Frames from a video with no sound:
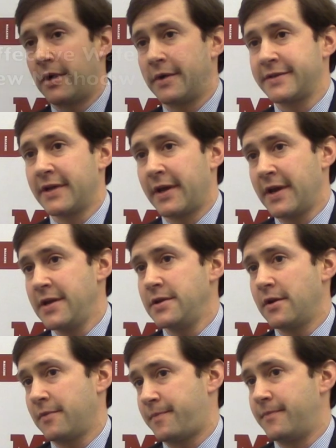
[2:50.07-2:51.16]
our
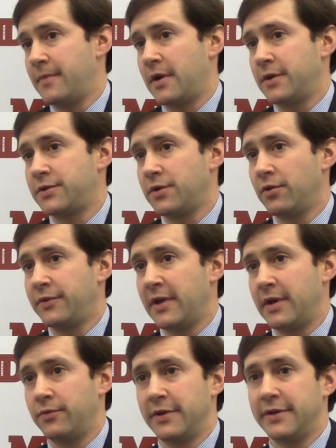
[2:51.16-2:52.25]
study uh, uh, showed
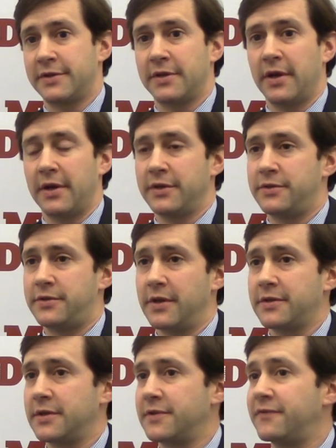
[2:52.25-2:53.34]
that it was
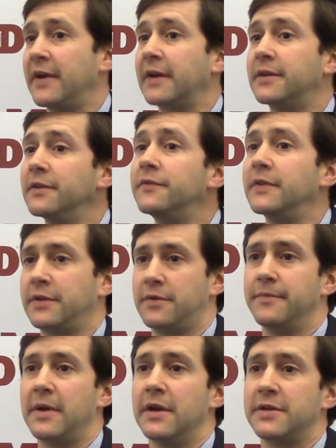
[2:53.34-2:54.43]
just as effective. In
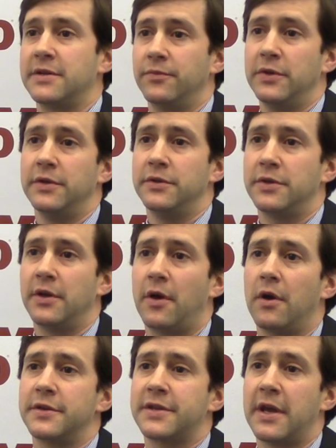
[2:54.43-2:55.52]
comparison, we,
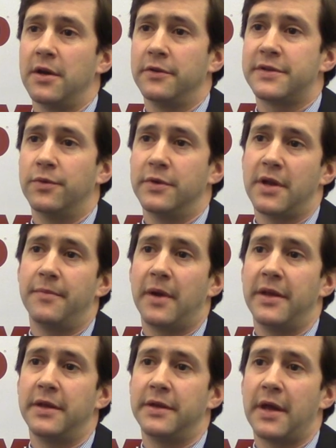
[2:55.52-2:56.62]
our scales that were done
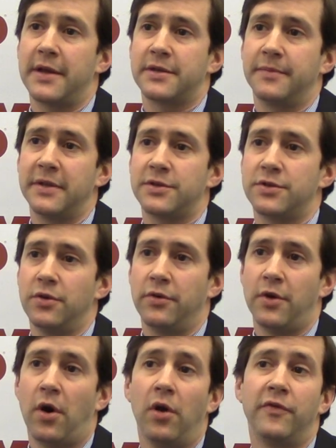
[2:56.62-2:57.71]
by the endoscopist
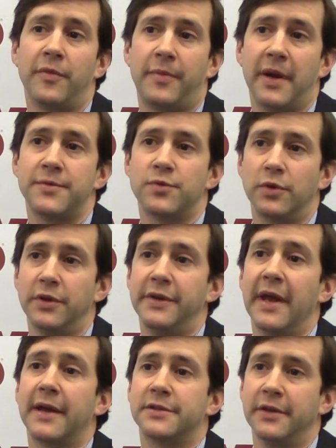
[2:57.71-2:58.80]
showed all of the preps were good
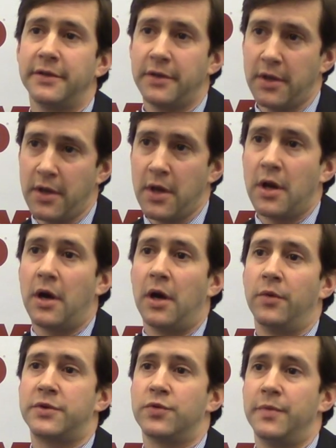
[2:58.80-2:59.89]
to excellent,
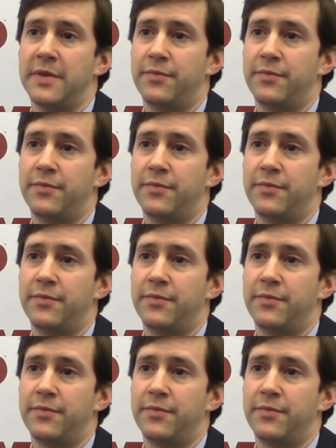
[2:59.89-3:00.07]
which would be